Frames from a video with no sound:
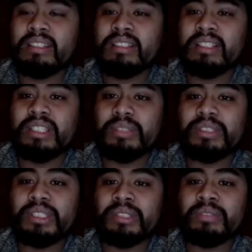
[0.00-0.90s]
used
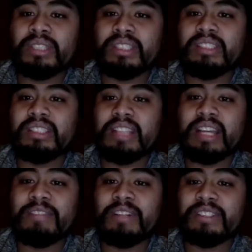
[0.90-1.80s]
to because the
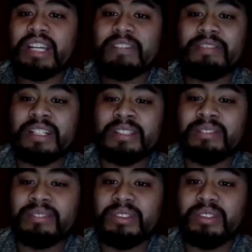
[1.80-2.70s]
NFL is the NFL.
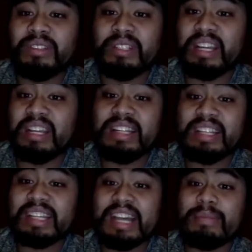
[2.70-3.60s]
Anything
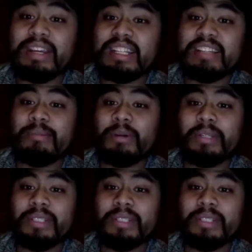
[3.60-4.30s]
can happen at any given moment.